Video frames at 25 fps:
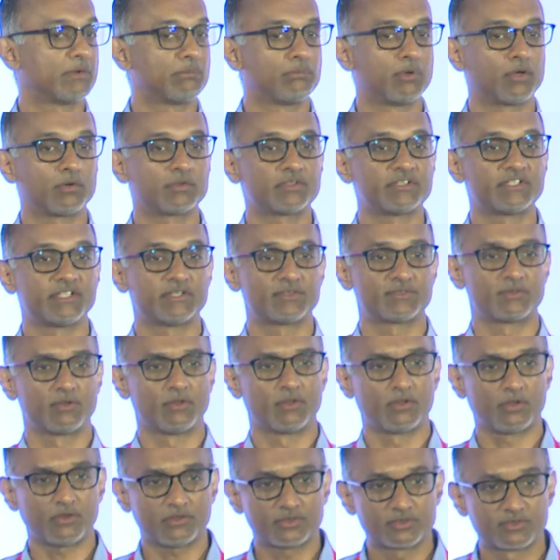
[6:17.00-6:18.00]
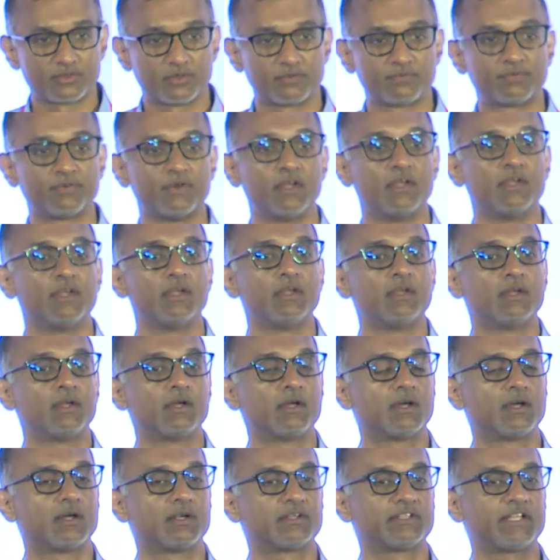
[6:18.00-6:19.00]
with blockchain. So lots of
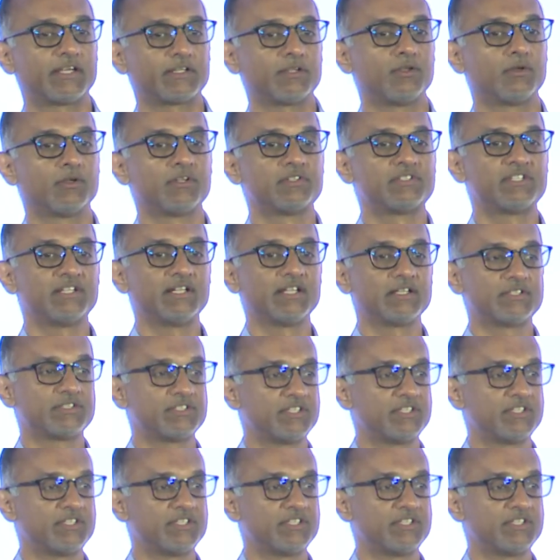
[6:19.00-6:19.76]
technology-led